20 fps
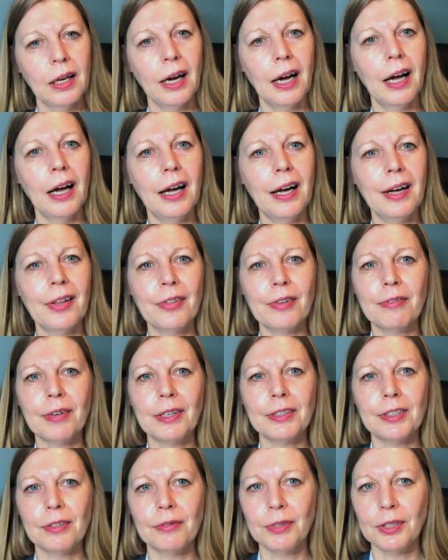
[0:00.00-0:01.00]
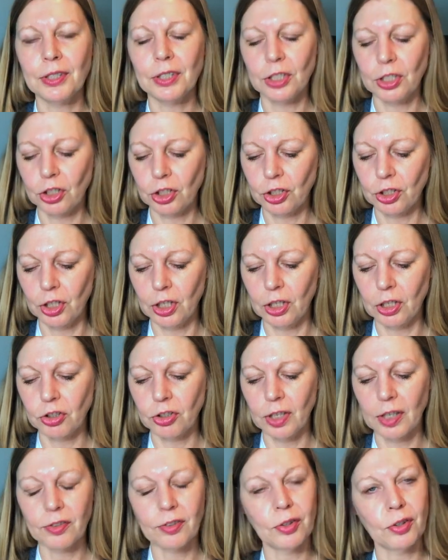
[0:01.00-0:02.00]
And the vintage shirt
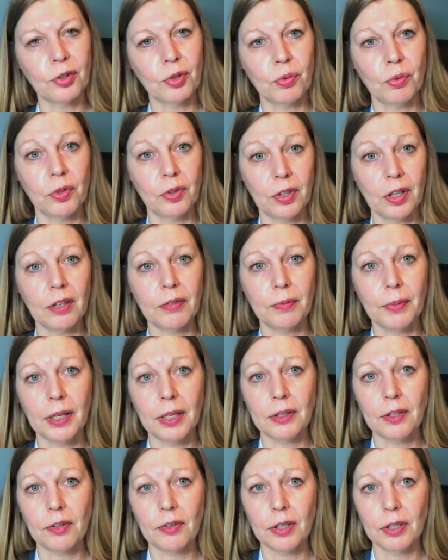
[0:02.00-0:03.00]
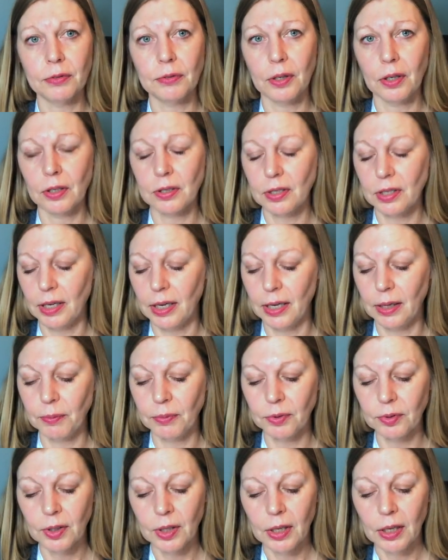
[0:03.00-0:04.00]
dress, another one that I've made 3 or 4 times.